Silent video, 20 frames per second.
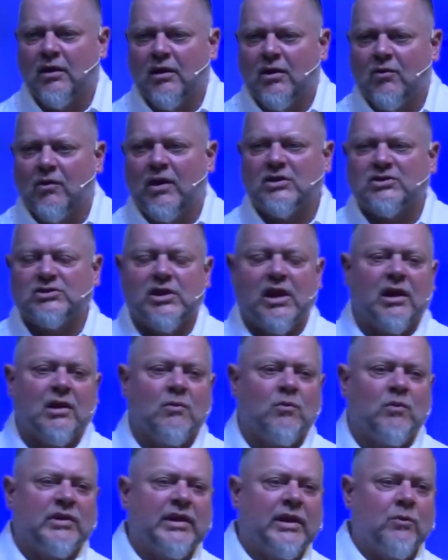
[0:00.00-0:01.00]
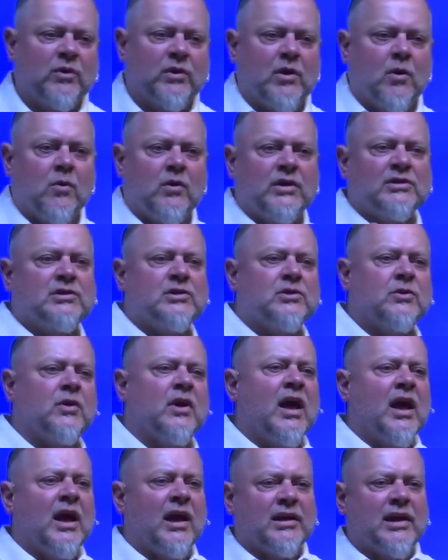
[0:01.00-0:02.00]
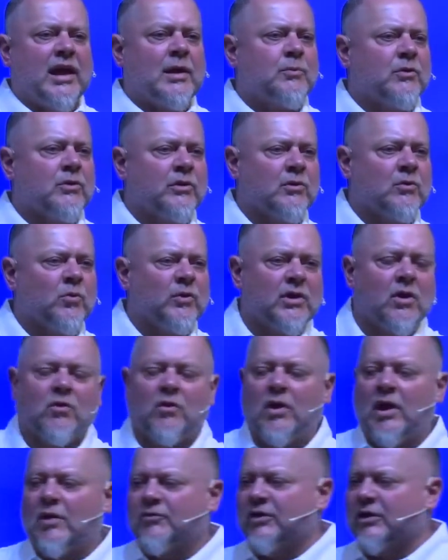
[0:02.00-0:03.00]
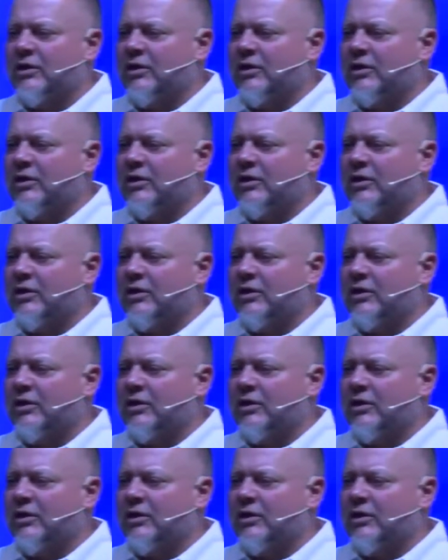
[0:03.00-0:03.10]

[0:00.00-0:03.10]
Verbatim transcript: We're out jogging one day. We're going into a neighborhood we don't often